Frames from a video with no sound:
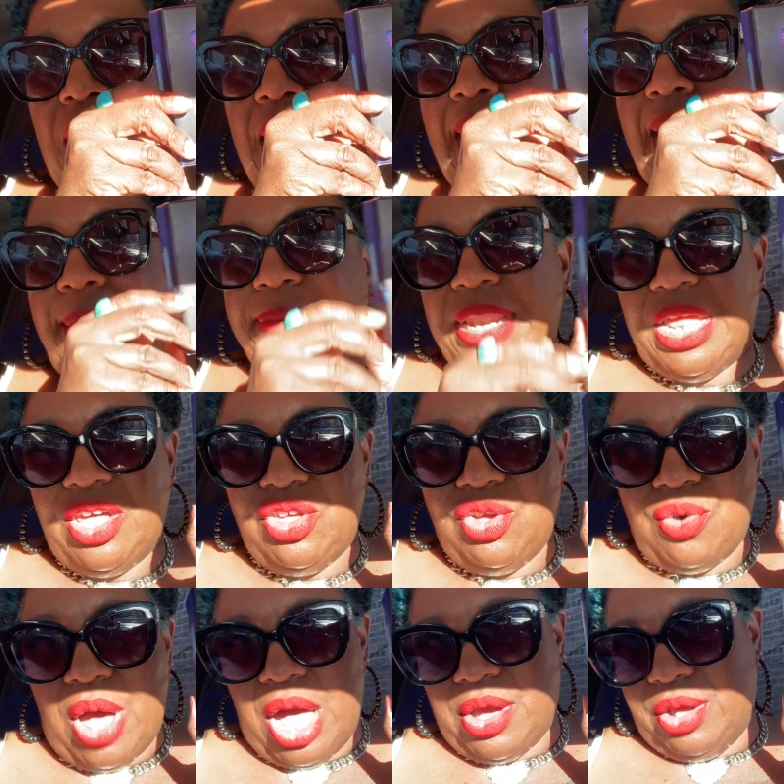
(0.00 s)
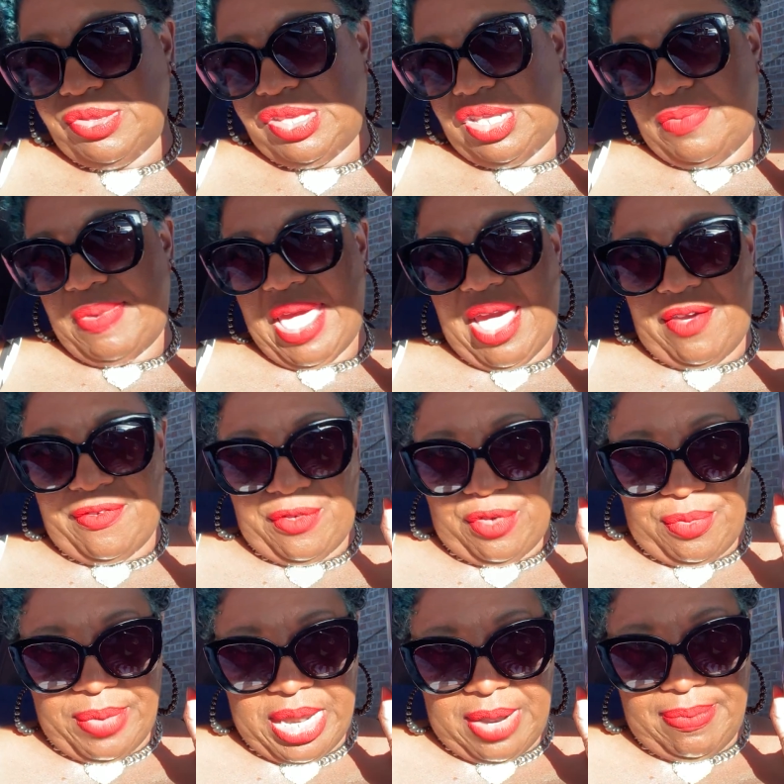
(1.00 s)
how many of you all go to the
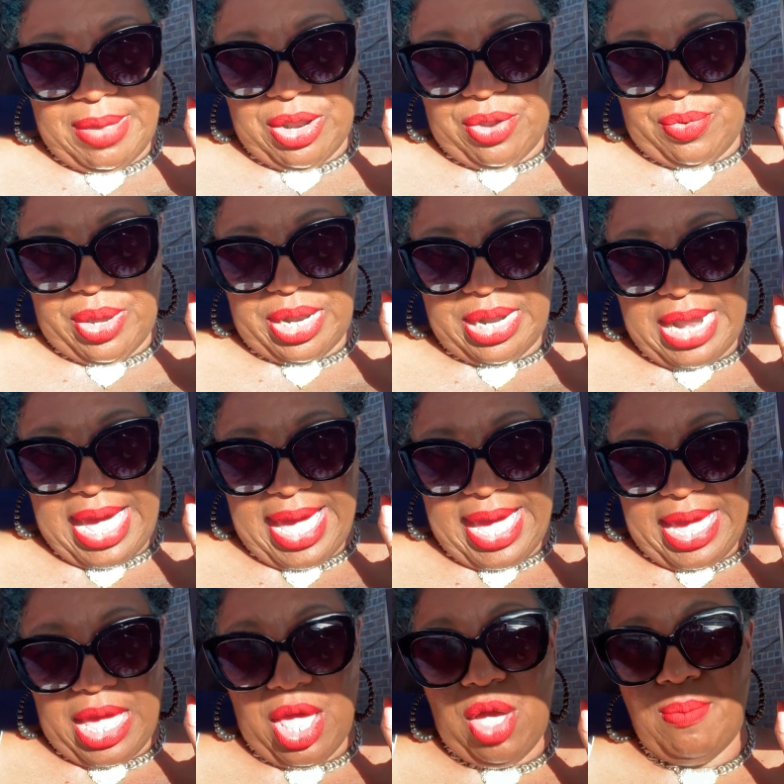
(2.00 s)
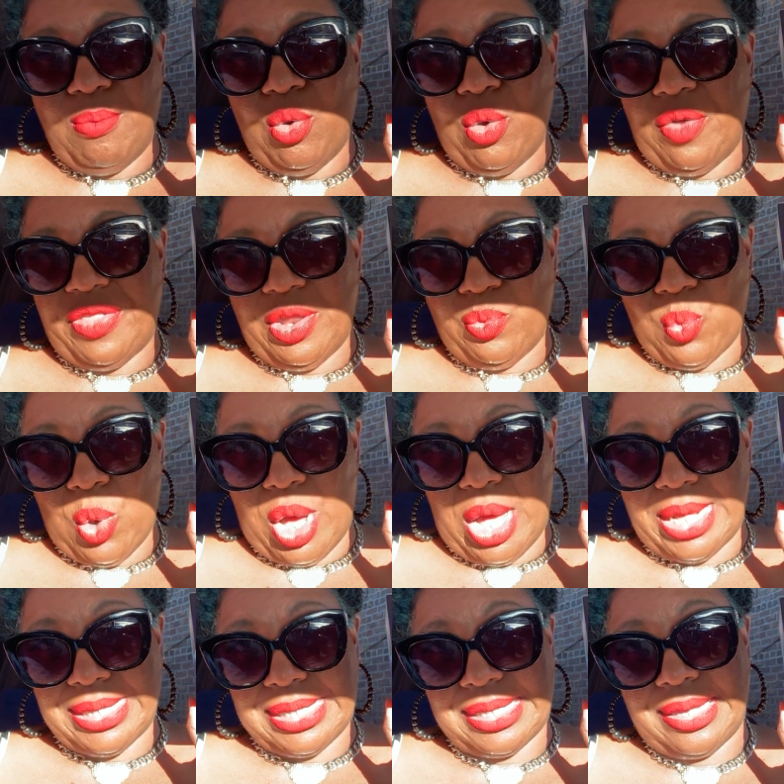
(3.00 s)
bathroom in the middle of the night more than
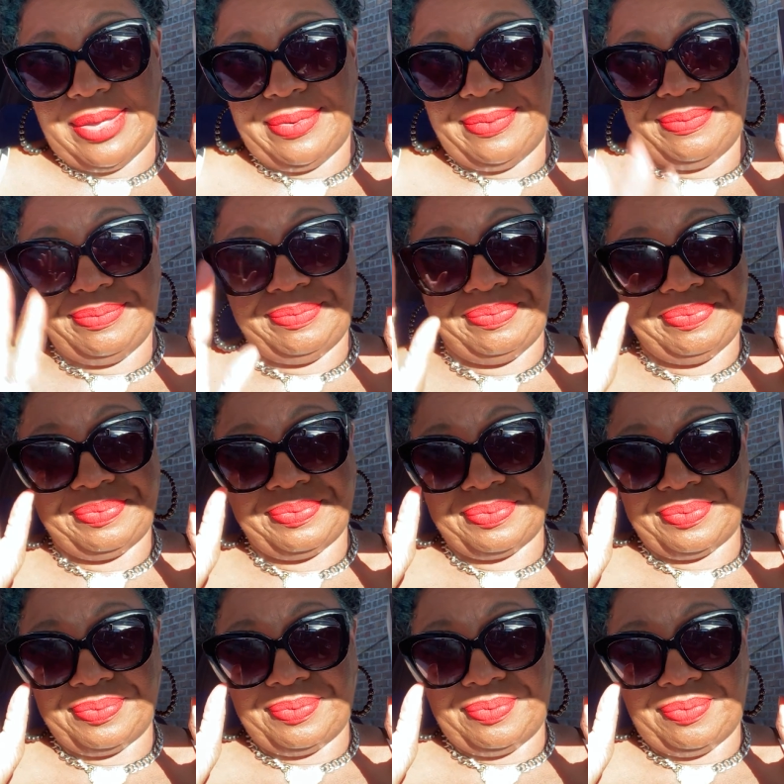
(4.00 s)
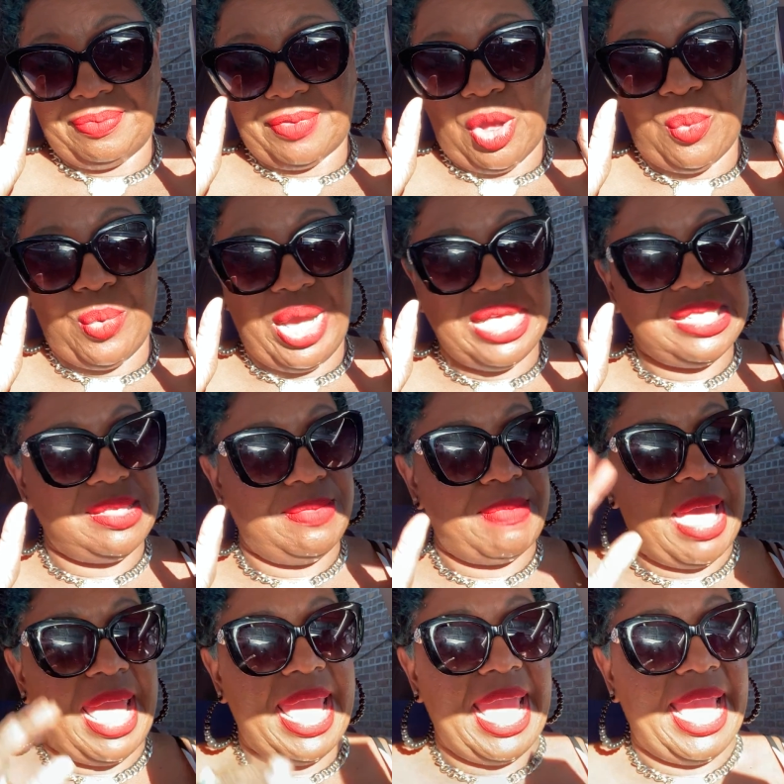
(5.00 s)
once raising
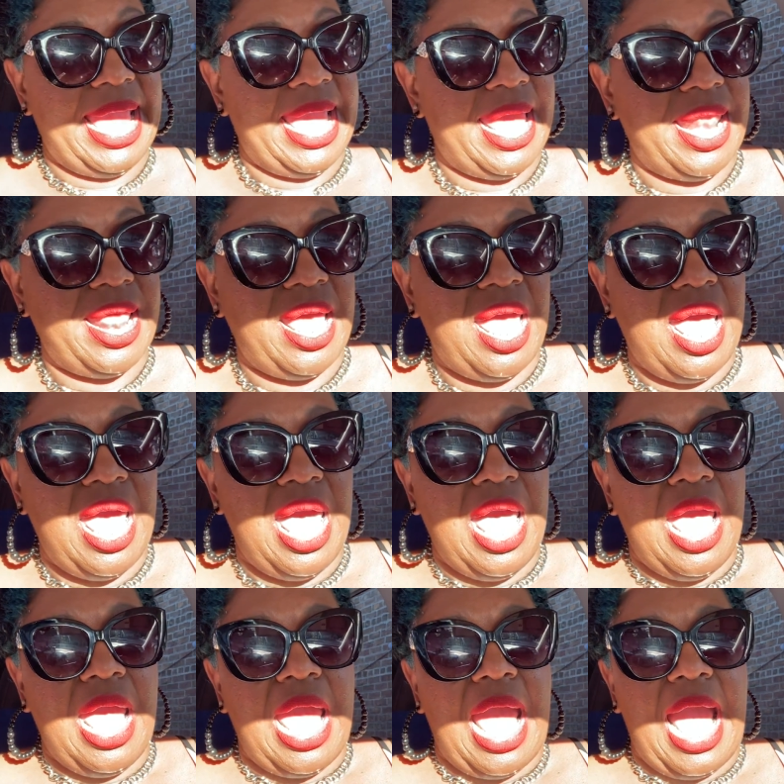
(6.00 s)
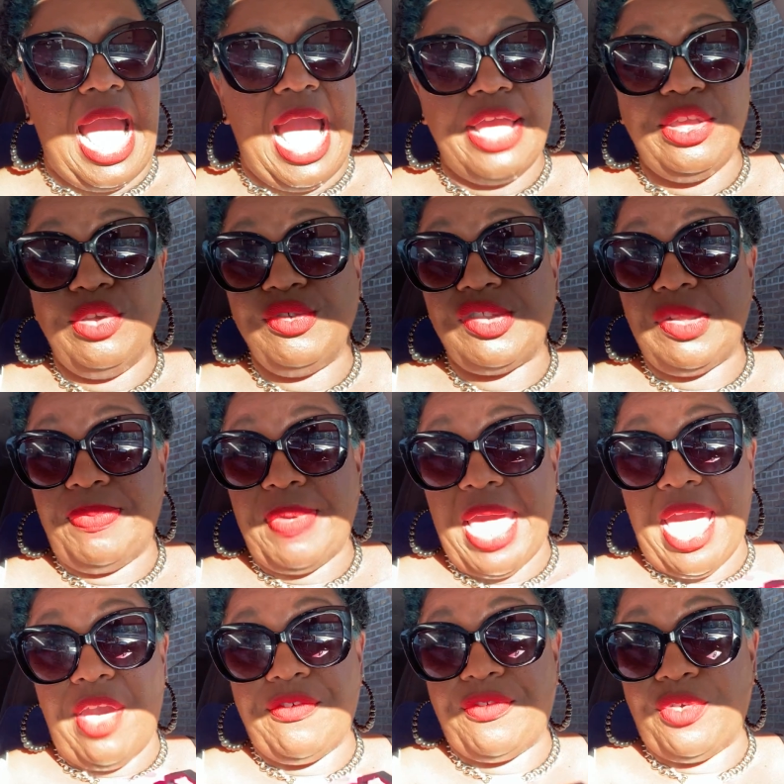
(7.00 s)
my hand i use the
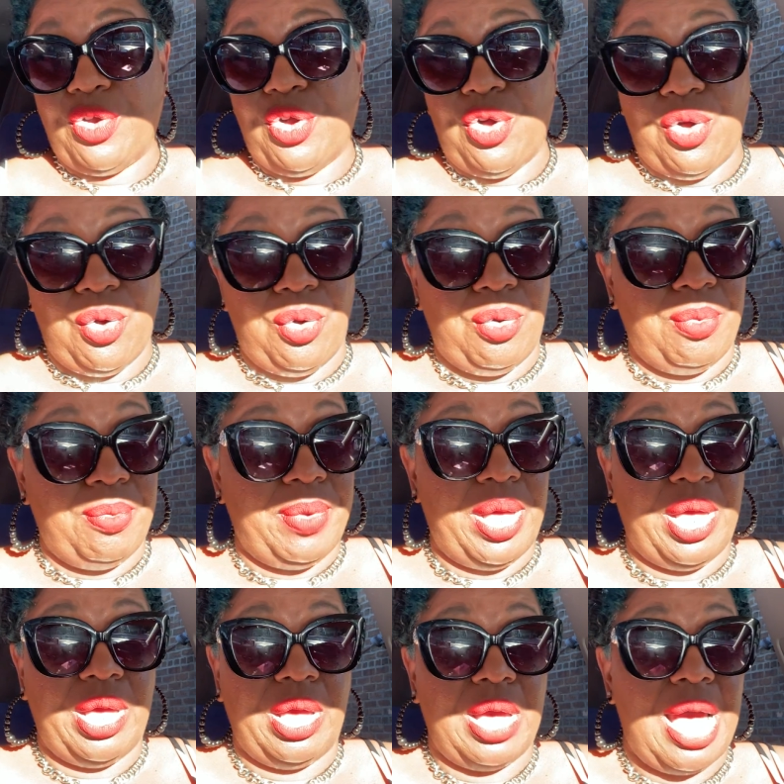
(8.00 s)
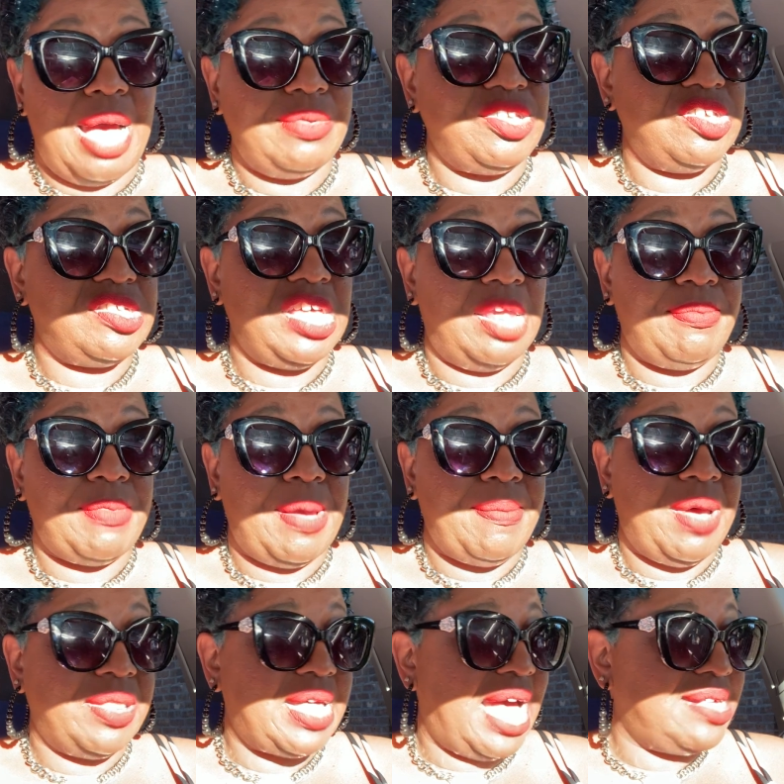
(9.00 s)
bathroom I was just telling my
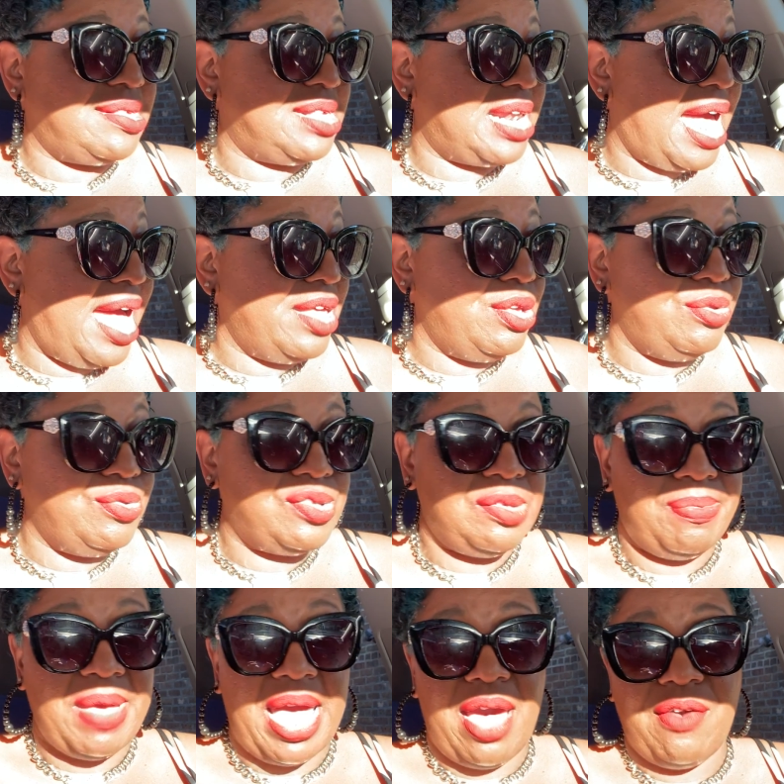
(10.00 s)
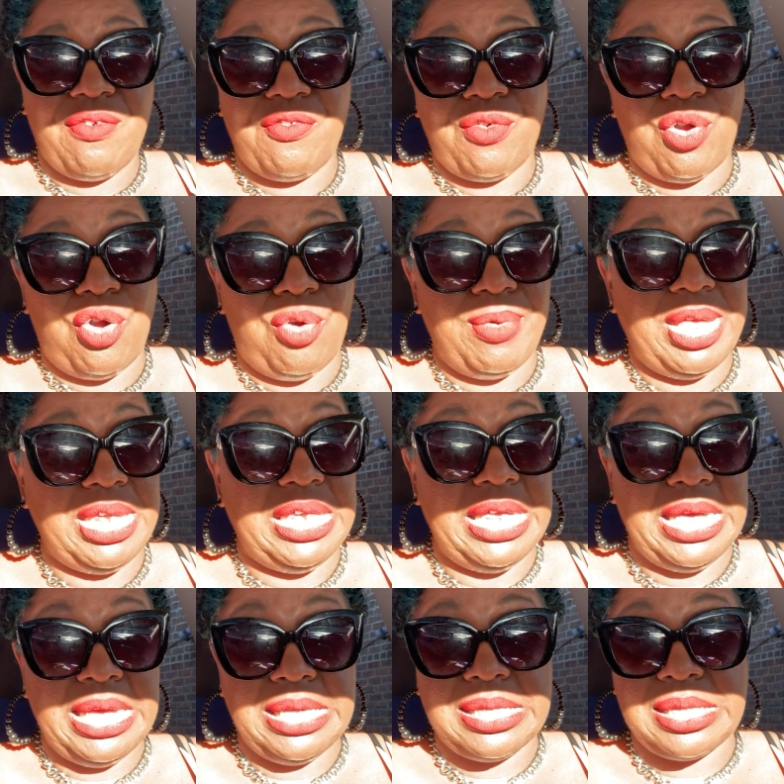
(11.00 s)
mother, I said, I use the bathroom at
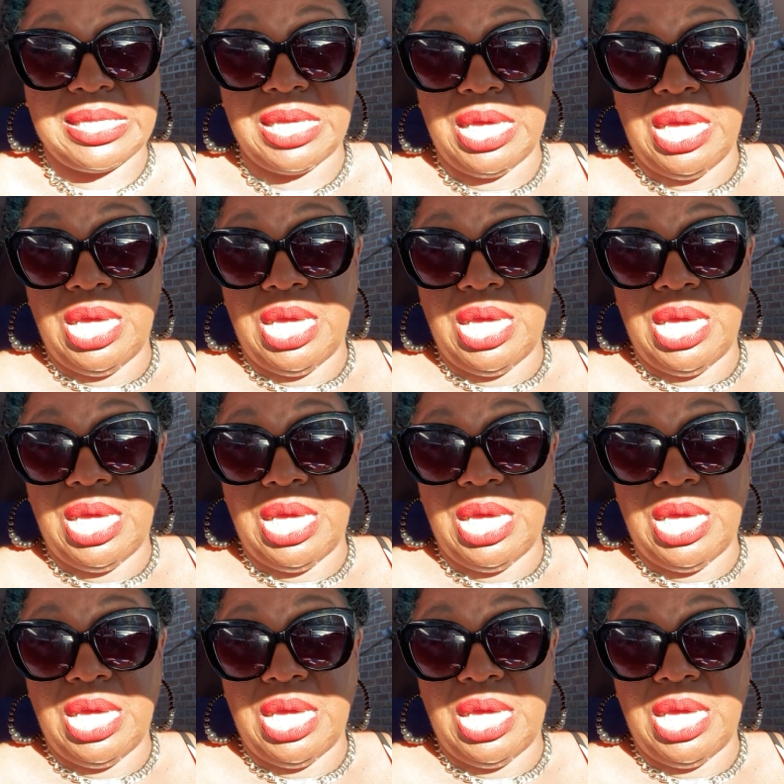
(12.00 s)
least